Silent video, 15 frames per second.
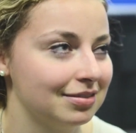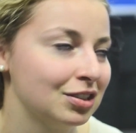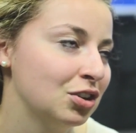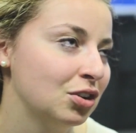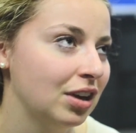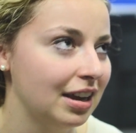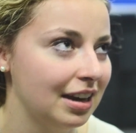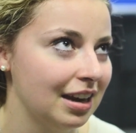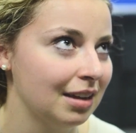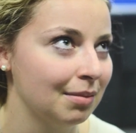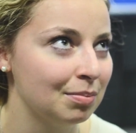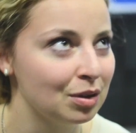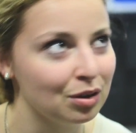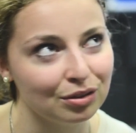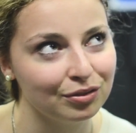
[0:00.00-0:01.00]

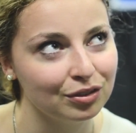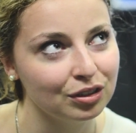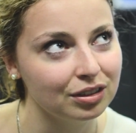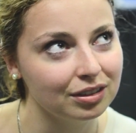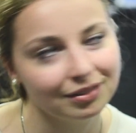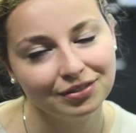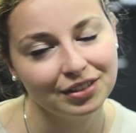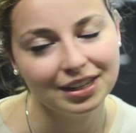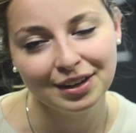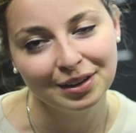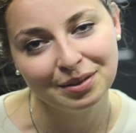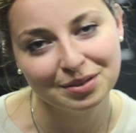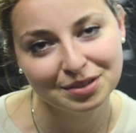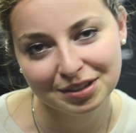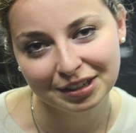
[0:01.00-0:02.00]
creating beautiful
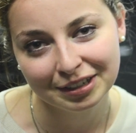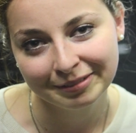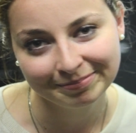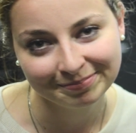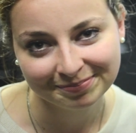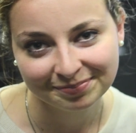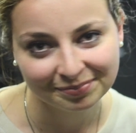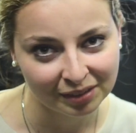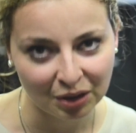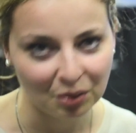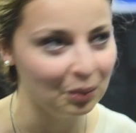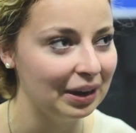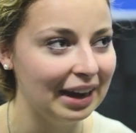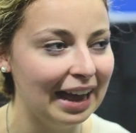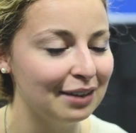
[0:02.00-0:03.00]
videos or
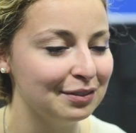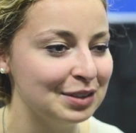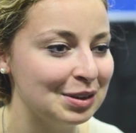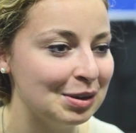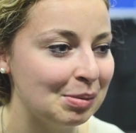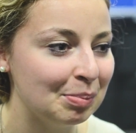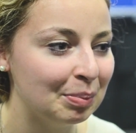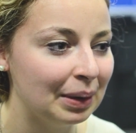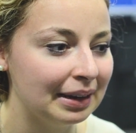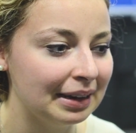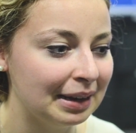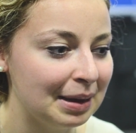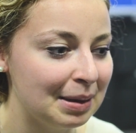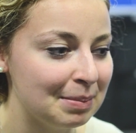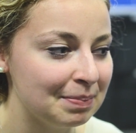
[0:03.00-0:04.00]
what have you. But
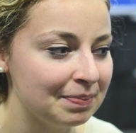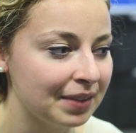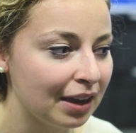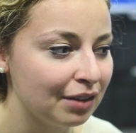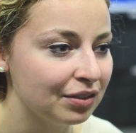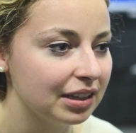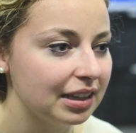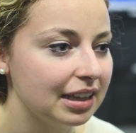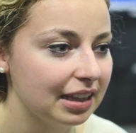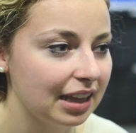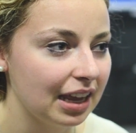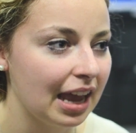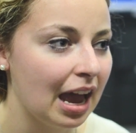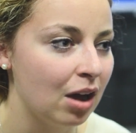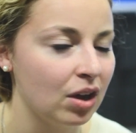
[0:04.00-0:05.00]
I really
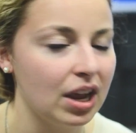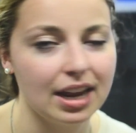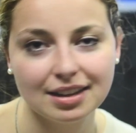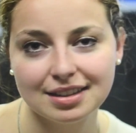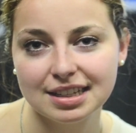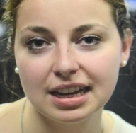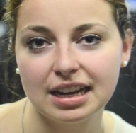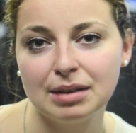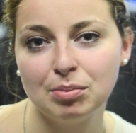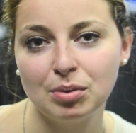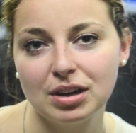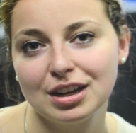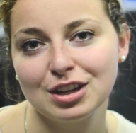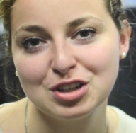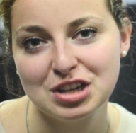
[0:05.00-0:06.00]
like how hands-on
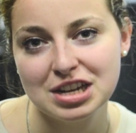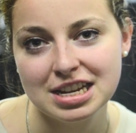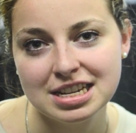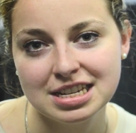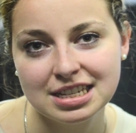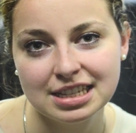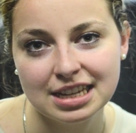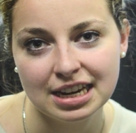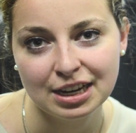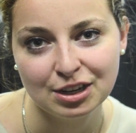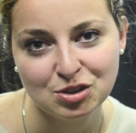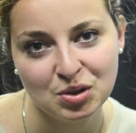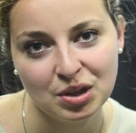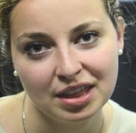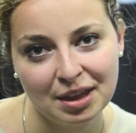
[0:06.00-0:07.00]
production is, and I
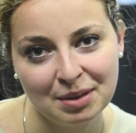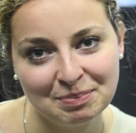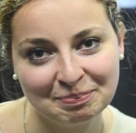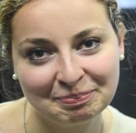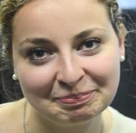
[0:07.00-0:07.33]
enjoy that.